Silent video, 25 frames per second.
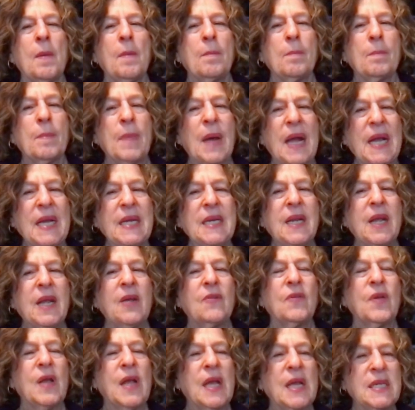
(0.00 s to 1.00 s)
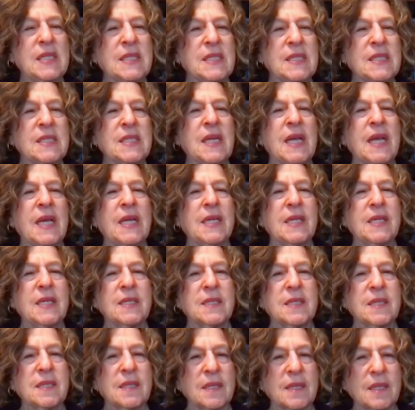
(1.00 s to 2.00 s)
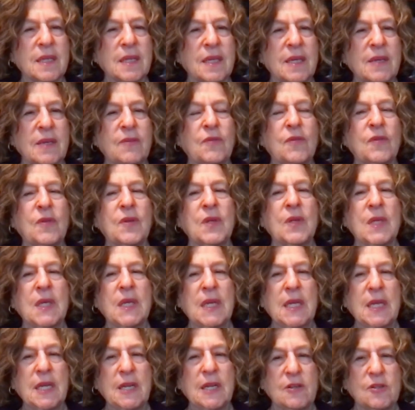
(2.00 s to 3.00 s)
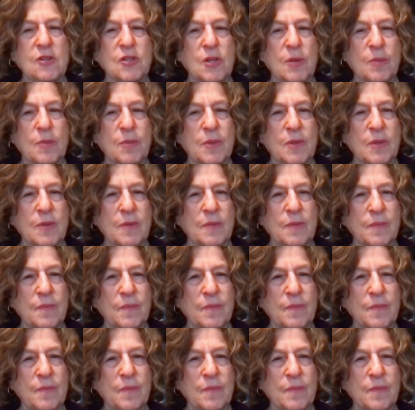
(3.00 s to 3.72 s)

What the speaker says: might have hesitated to leave Egypt.